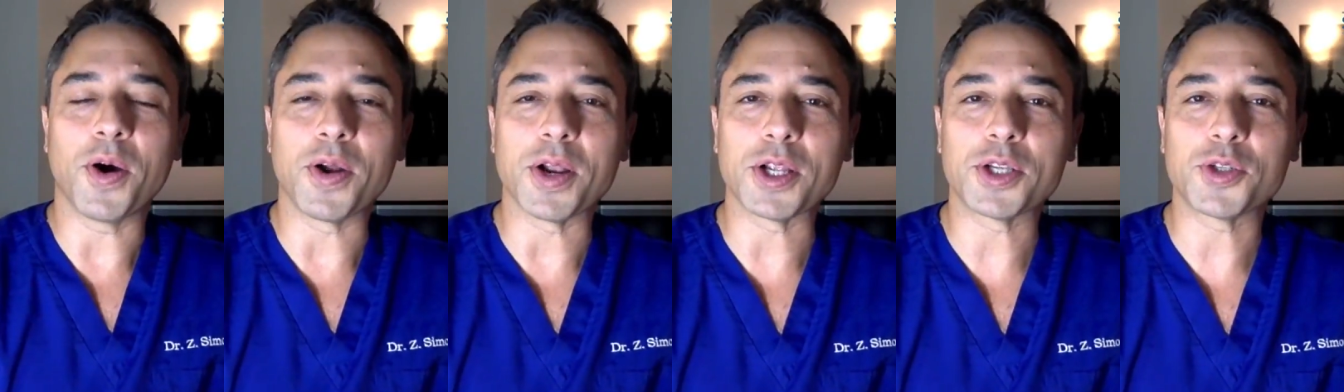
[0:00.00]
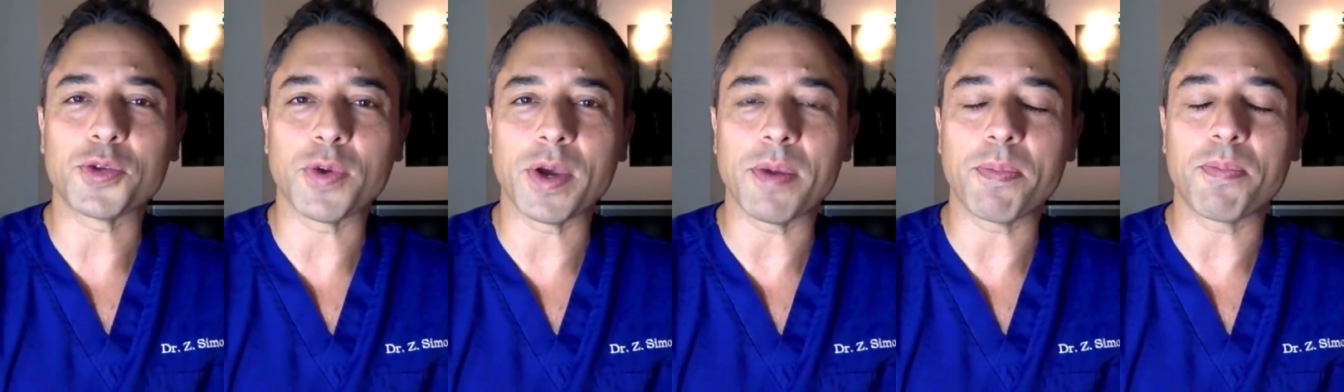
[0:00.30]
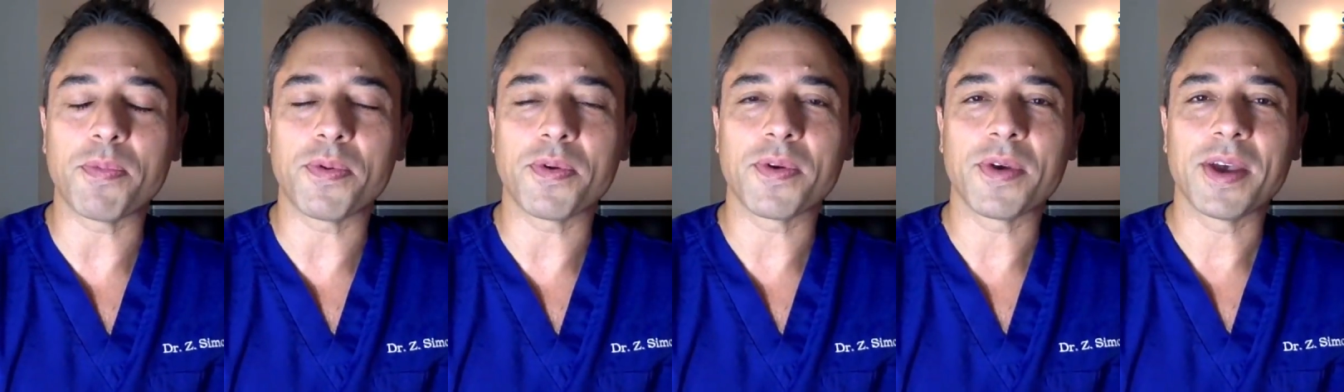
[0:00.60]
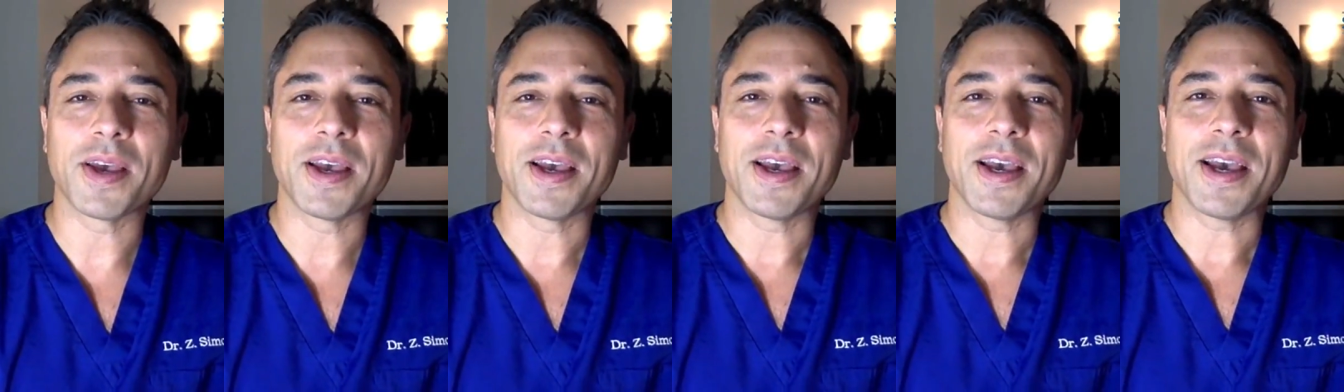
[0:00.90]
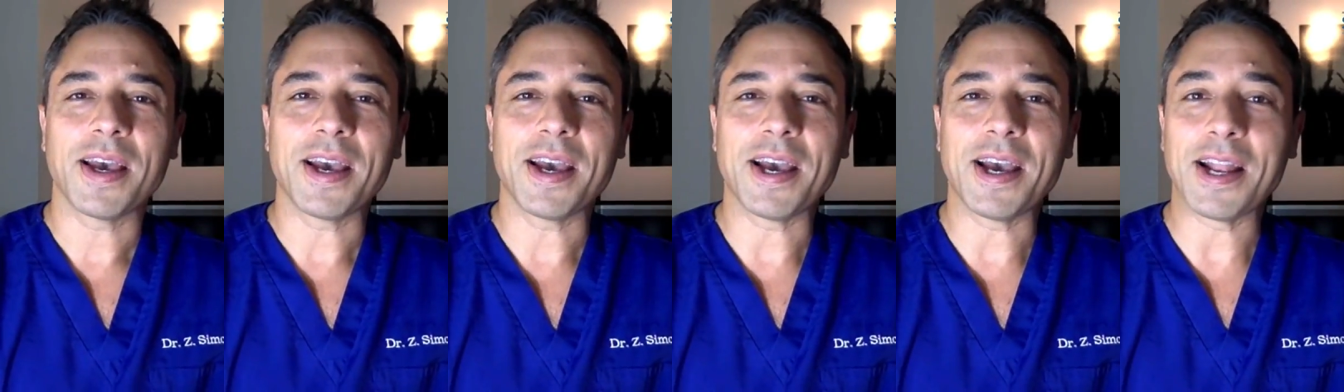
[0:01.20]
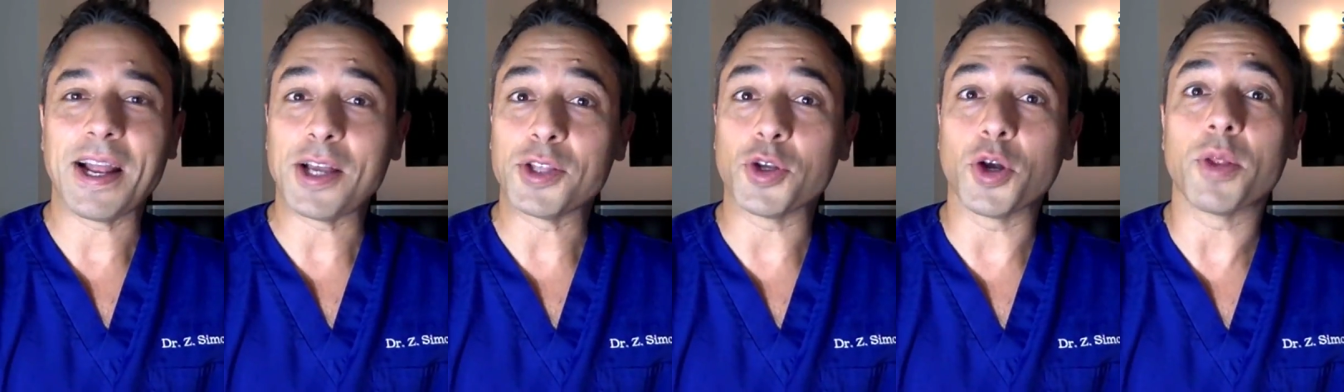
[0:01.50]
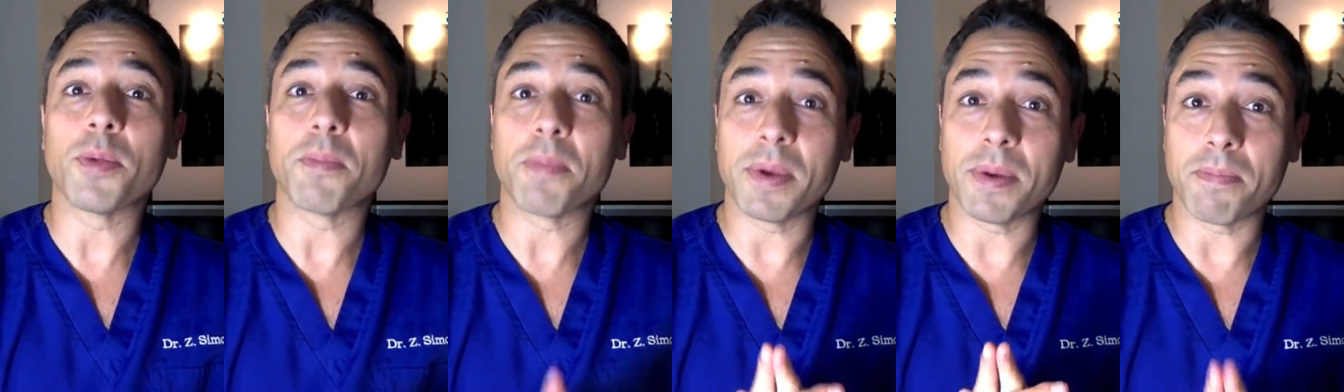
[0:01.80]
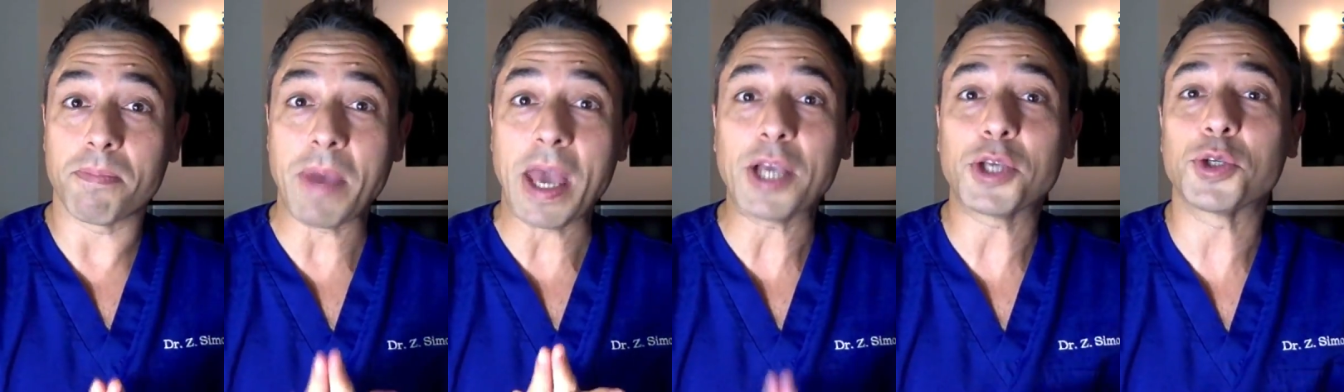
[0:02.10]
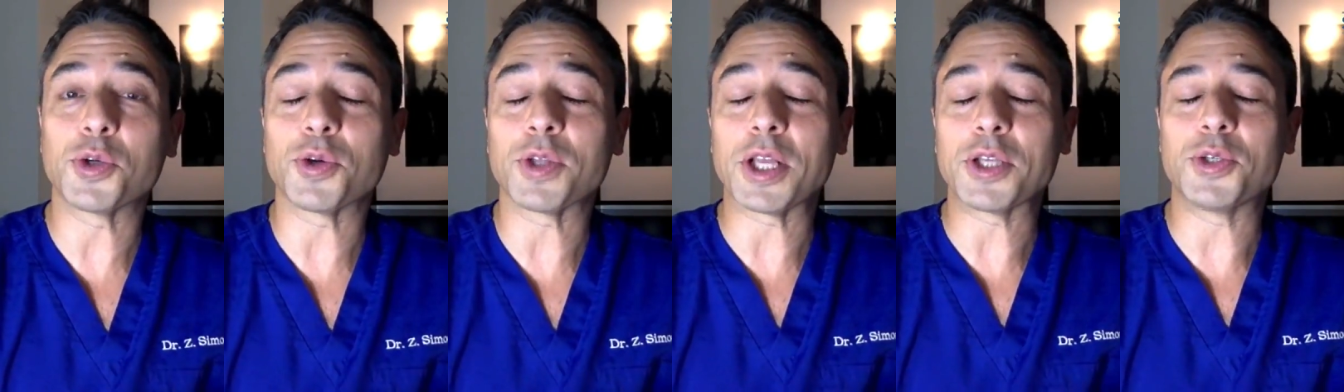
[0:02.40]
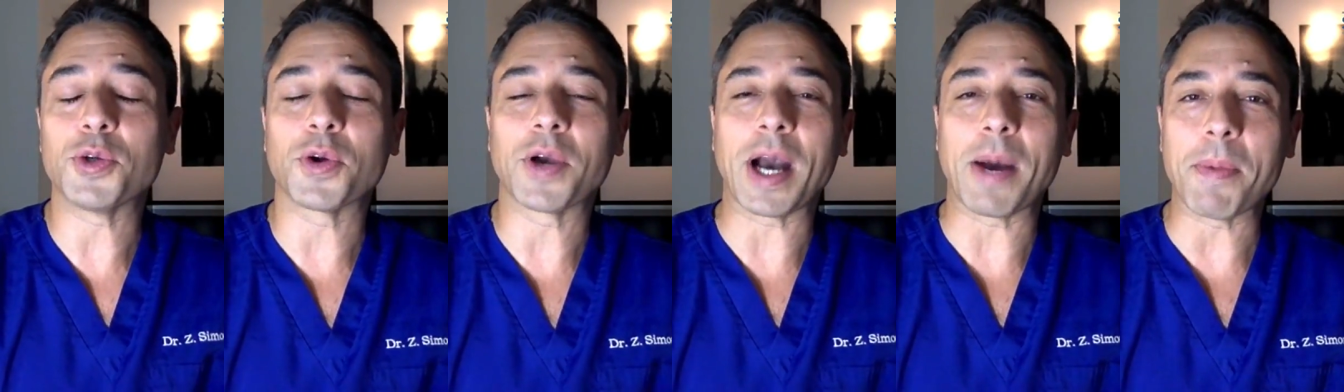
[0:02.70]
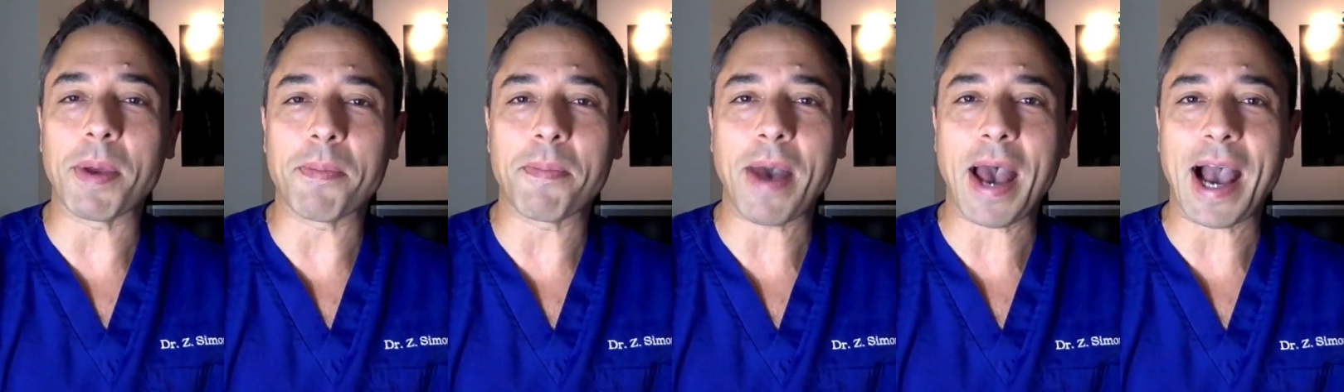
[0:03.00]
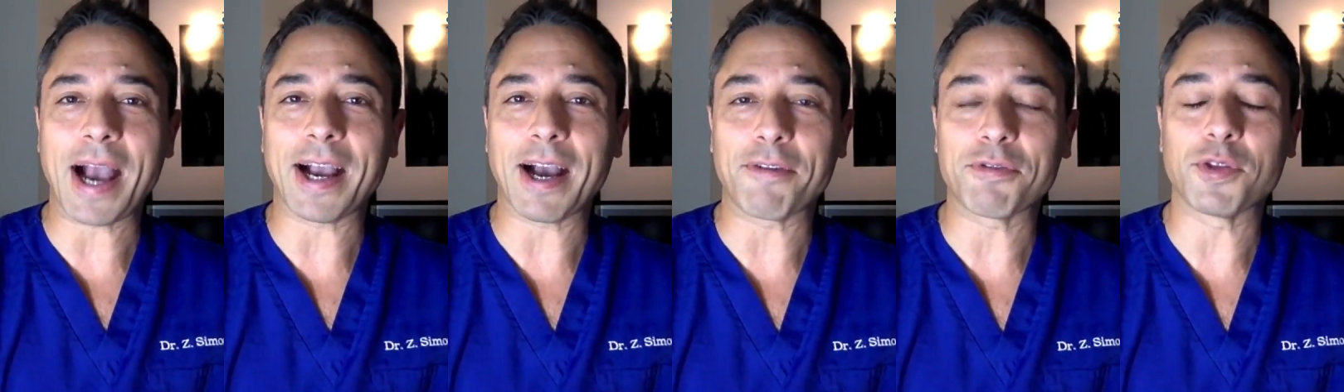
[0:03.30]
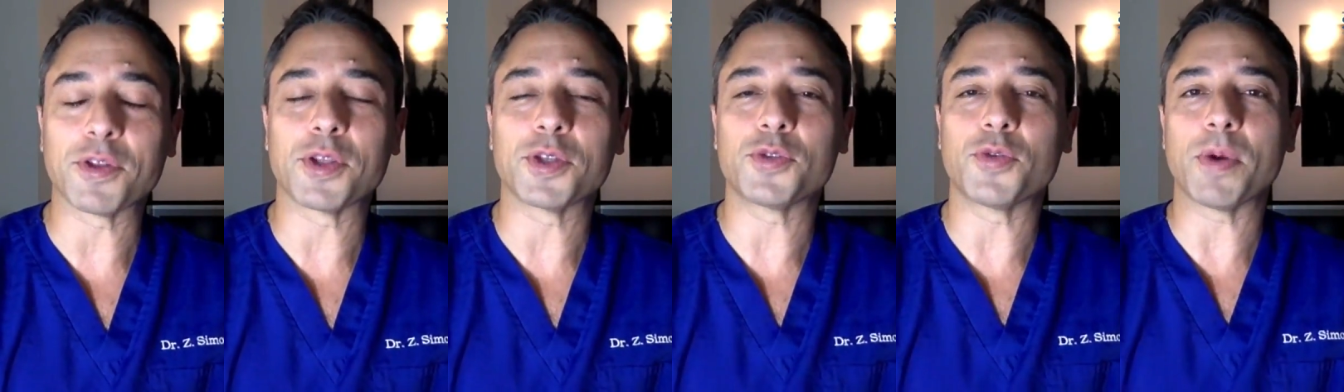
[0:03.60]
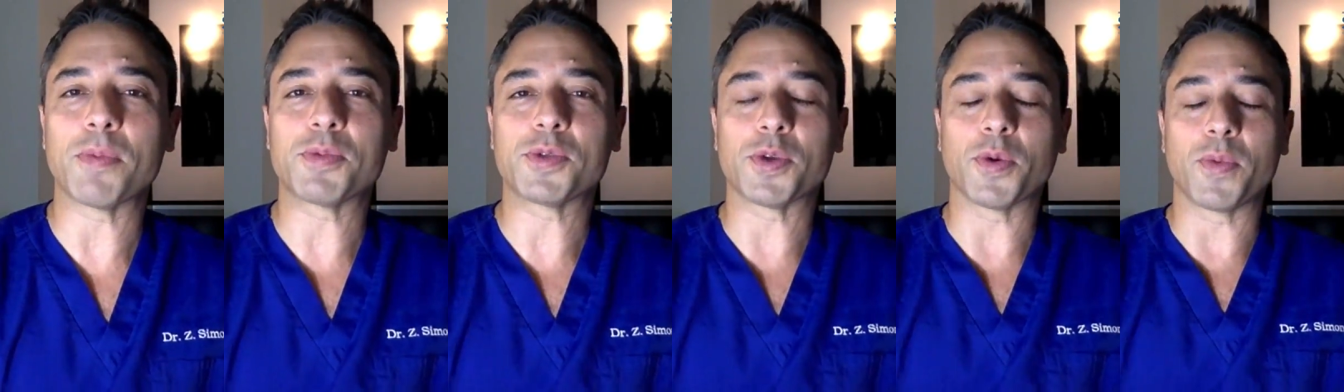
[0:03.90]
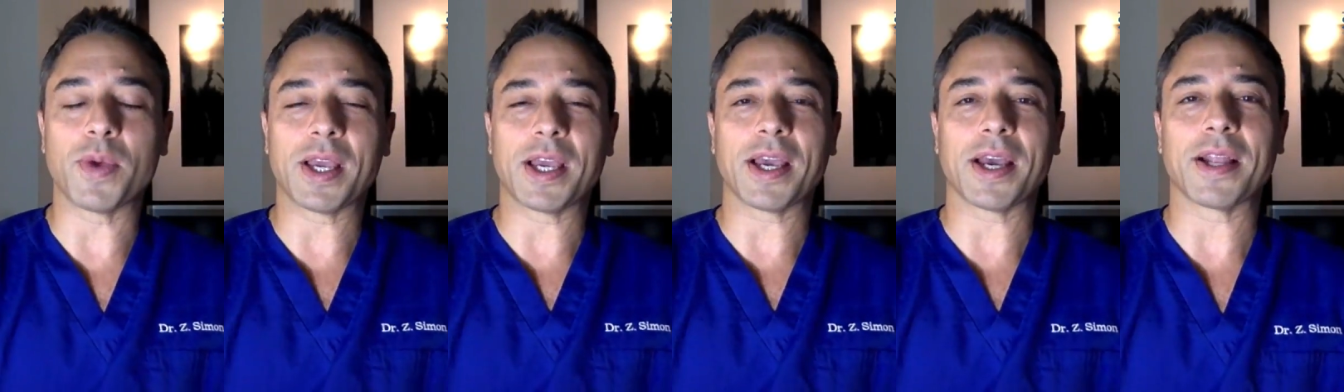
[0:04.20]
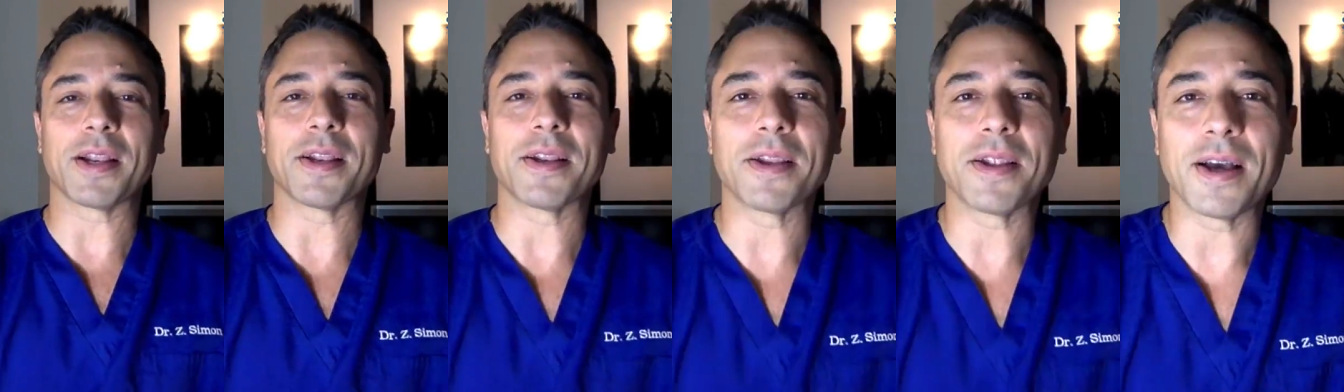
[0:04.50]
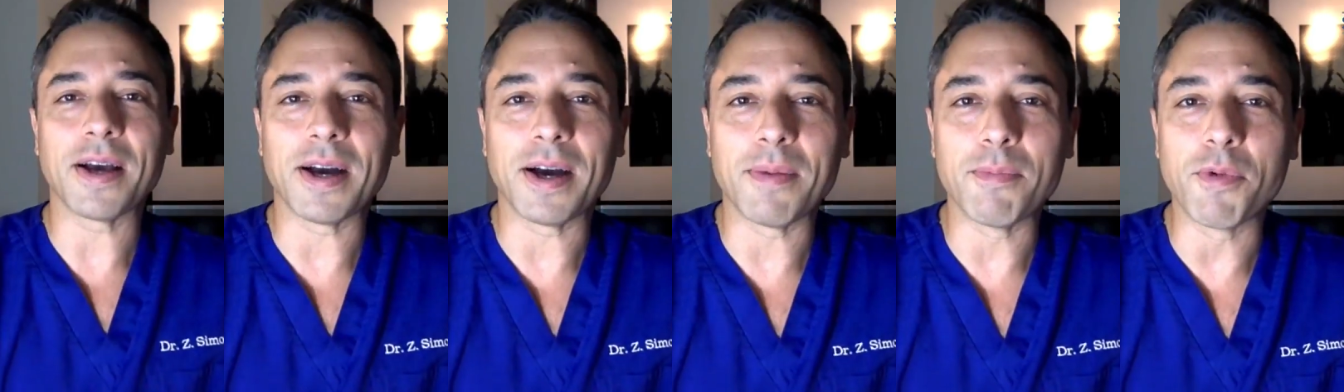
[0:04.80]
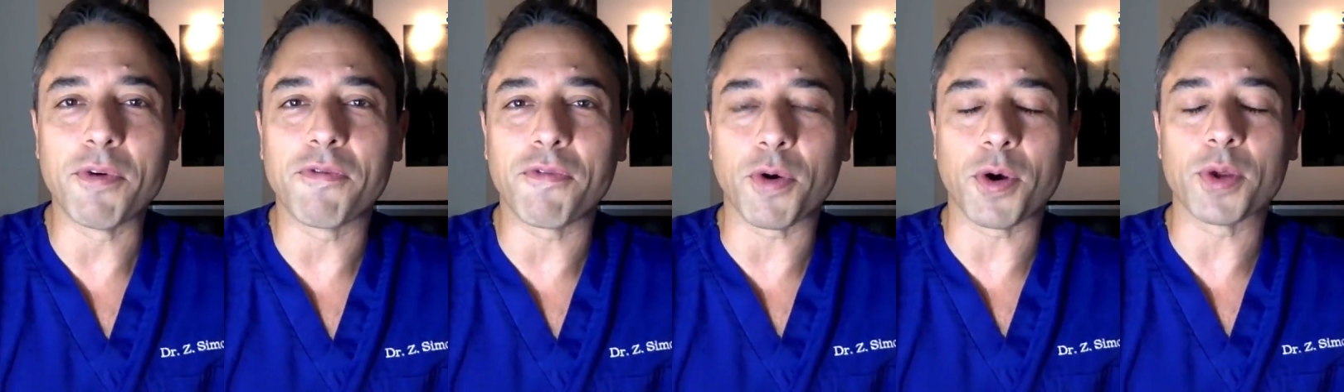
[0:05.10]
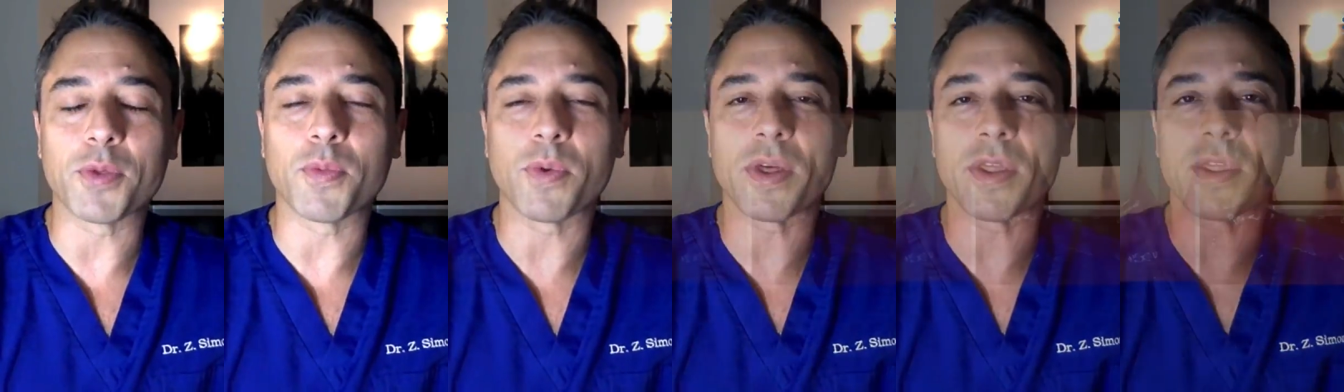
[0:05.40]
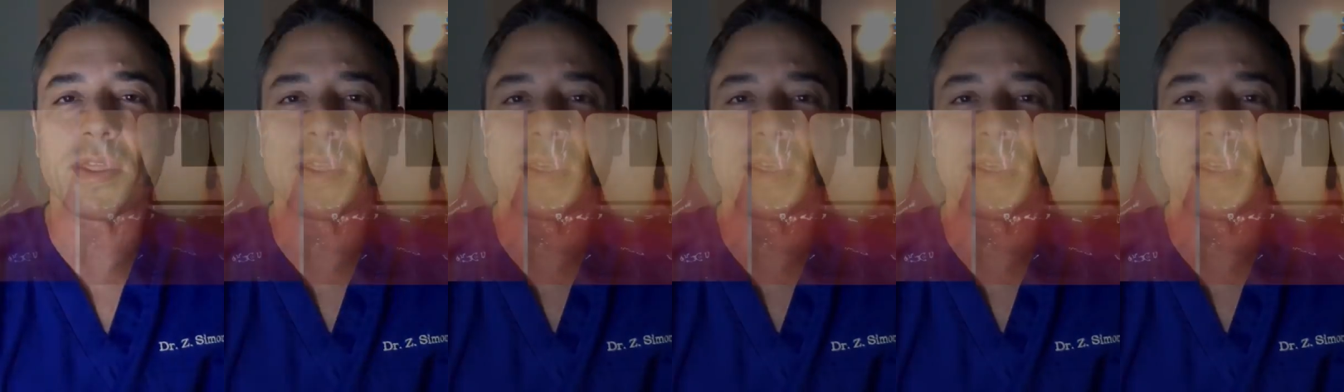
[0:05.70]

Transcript: on a trip, and I told him, make sure that you're coming back after the trip so we can move forward with